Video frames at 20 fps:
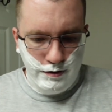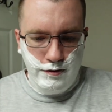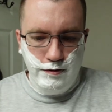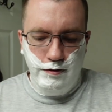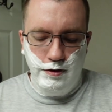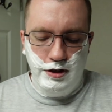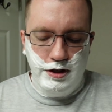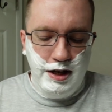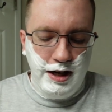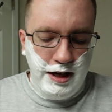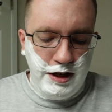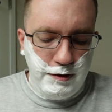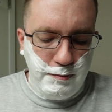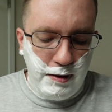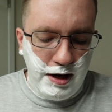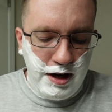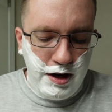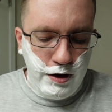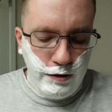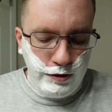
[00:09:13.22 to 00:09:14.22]
which has
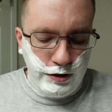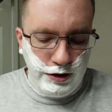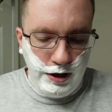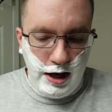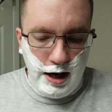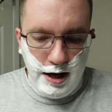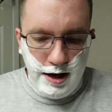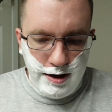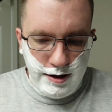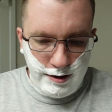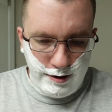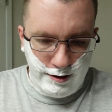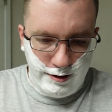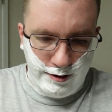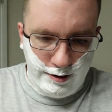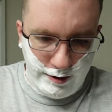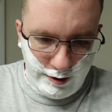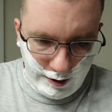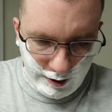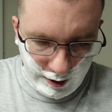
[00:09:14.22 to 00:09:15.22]
my notes on it,
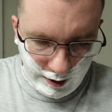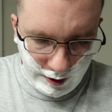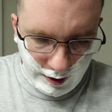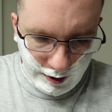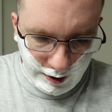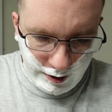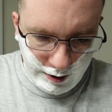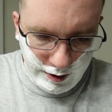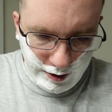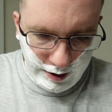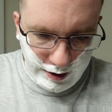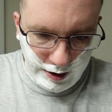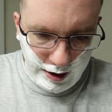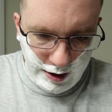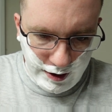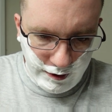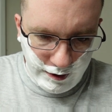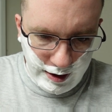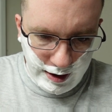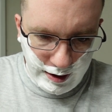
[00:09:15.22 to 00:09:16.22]
and
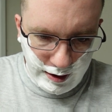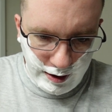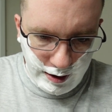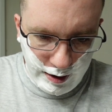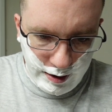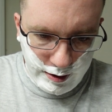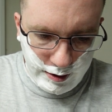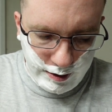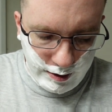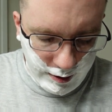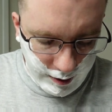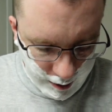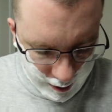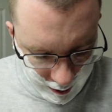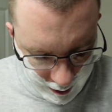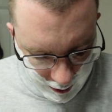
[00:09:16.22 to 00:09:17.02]
set it right there.